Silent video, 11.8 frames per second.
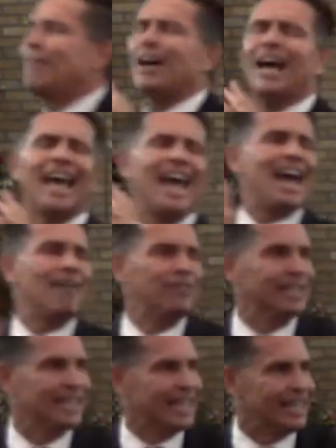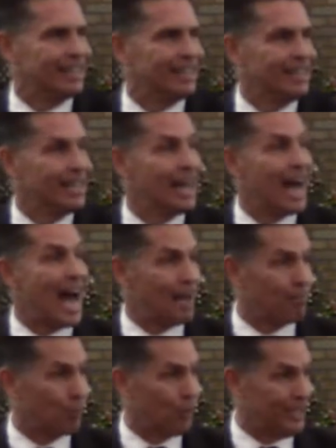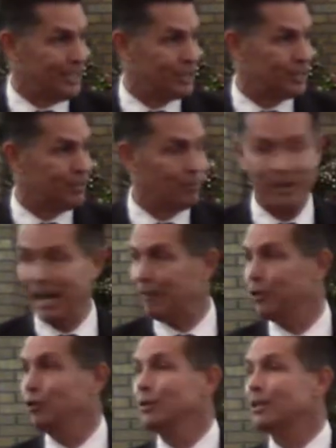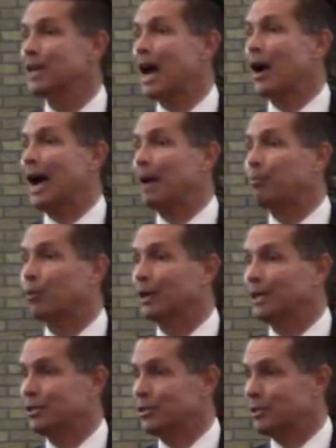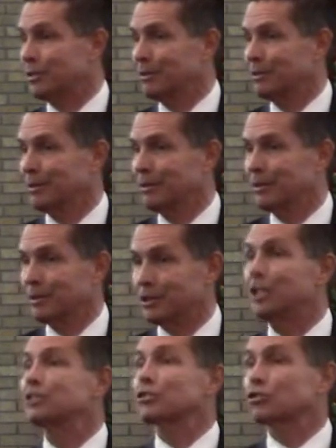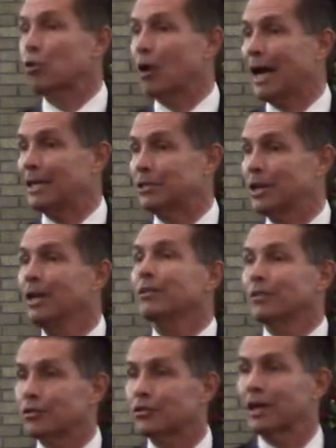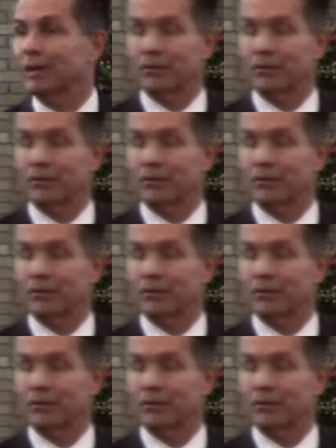a heavenly high priest. We have who is our high priest? Jesus Christ, the Son of